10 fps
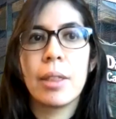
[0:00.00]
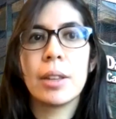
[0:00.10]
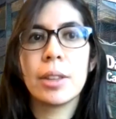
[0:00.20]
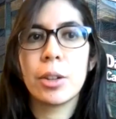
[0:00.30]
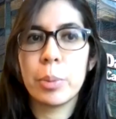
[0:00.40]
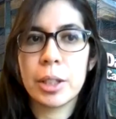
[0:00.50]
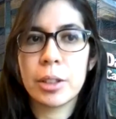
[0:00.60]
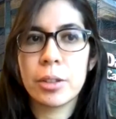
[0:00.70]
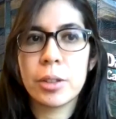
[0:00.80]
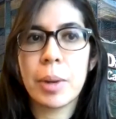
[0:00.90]
Then the
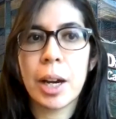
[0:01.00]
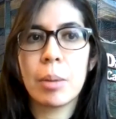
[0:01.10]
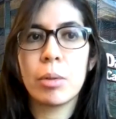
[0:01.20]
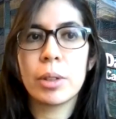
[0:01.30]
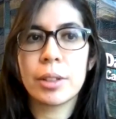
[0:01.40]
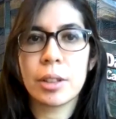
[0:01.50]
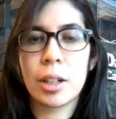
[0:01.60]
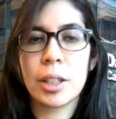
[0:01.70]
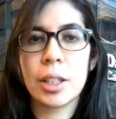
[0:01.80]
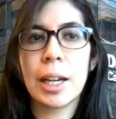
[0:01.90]
obinutuzumab was
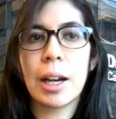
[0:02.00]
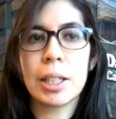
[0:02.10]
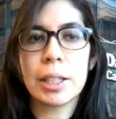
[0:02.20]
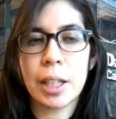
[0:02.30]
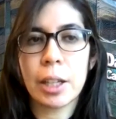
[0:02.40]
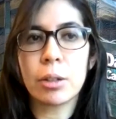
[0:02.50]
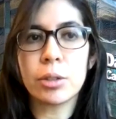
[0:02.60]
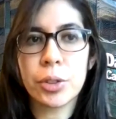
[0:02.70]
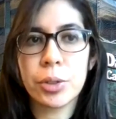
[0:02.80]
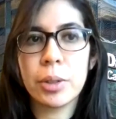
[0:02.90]
started on
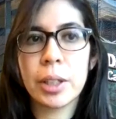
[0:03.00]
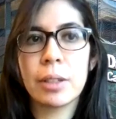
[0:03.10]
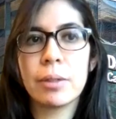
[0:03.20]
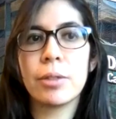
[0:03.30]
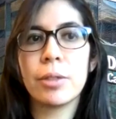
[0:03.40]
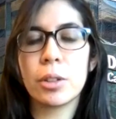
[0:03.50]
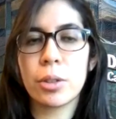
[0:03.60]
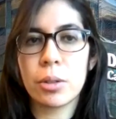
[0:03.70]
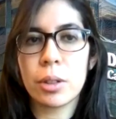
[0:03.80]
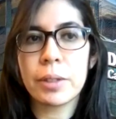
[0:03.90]
cycle two and given for a
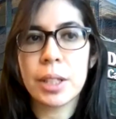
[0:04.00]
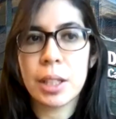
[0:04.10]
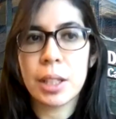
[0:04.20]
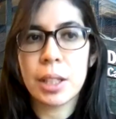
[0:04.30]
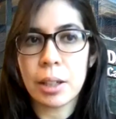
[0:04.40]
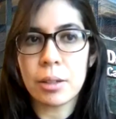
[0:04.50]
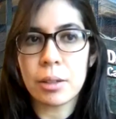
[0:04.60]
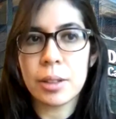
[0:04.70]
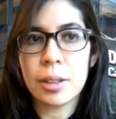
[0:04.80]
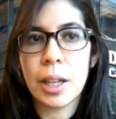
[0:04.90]
total of six
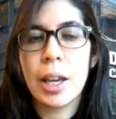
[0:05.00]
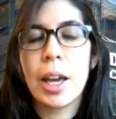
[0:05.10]
cycles.